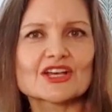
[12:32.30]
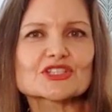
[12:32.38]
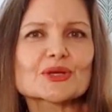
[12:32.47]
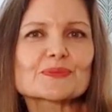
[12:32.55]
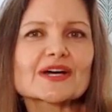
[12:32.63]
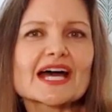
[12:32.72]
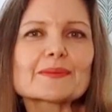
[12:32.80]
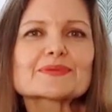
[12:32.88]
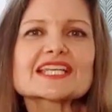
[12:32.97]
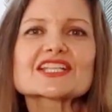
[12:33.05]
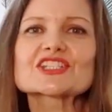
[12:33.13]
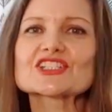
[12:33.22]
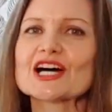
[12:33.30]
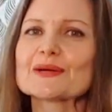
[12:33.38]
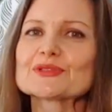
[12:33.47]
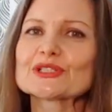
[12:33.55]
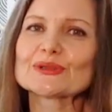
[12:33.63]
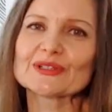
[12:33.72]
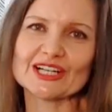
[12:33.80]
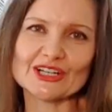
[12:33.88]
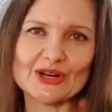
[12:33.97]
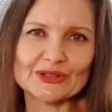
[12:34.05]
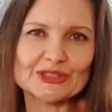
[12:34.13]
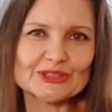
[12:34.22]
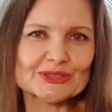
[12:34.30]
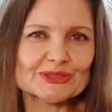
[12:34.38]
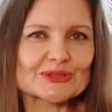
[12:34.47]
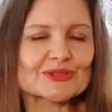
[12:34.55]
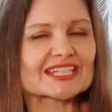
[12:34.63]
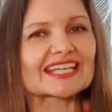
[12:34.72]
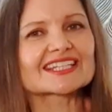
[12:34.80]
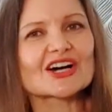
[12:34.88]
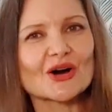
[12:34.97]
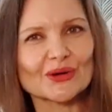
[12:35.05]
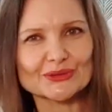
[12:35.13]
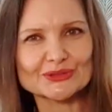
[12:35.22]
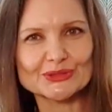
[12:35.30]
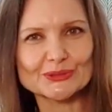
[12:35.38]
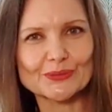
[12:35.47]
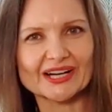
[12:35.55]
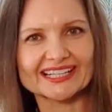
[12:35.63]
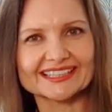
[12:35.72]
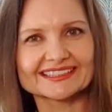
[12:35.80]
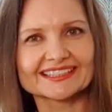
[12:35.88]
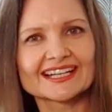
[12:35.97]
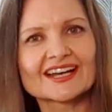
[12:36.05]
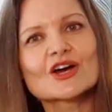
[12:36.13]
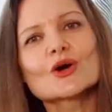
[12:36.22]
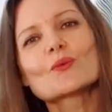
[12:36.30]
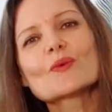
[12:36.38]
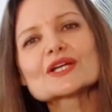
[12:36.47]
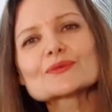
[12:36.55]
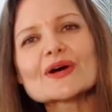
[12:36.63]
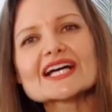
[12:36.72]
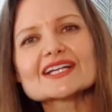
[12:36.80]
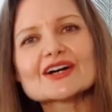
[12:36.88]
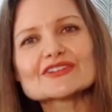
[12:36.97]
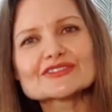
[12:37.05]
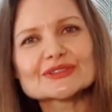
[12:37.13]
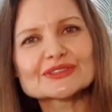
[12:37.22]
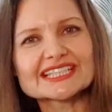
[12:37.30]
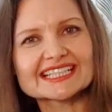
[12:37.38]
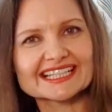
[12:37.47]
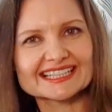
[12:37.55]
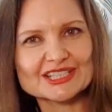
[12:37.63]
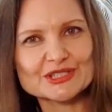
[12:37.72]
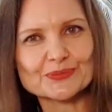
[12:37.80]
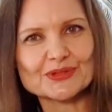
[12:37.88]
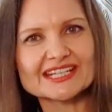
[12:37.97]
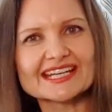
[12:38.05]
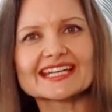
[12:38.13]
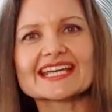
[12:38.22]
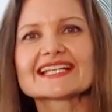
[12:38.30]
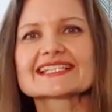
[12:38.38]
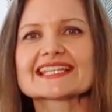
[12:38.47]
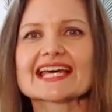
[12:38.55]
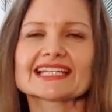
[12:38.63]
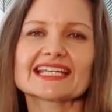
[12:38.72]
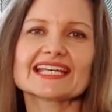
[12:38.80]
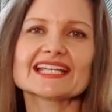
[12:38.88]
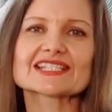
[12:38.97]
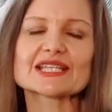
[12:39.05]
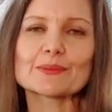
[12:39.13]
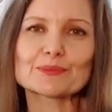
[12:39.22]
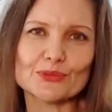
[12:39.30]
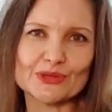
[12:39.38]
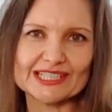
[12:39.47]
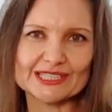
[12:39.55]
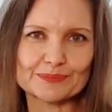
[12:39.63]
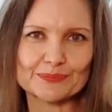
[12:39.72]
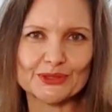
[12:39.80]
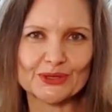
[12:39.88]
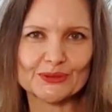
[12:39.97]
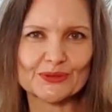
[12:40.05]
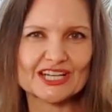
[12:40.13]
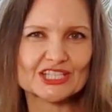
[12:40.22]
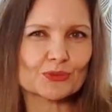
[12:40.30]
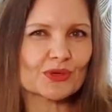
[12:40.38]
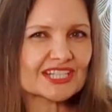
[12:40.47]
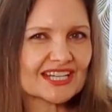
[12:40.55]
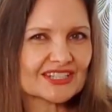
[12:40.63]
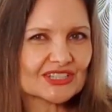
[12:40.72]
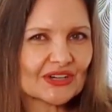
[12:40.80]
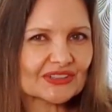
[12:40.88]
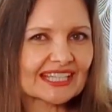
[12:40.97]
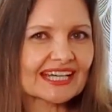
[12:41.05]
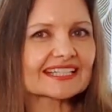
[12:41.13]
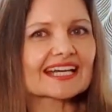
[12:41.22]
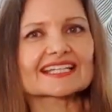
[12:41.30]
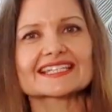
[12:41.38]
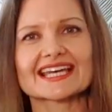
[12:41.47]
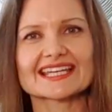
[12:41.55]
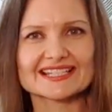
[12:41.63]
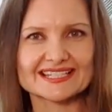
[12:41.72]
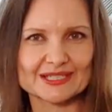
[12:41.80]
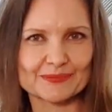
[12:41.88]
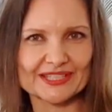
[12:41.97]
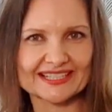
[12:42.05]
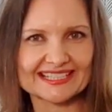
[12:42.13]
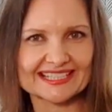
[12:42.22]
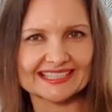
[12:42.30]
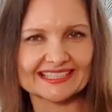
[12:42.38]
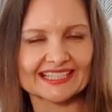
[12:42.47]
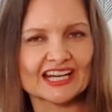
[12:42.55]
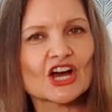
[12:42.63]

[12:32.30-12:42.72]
So perhaps it's time to look at Goldendoodles in a whole new way. One way of looking at this breed is that it's a breed in progress which has not yet attained stability.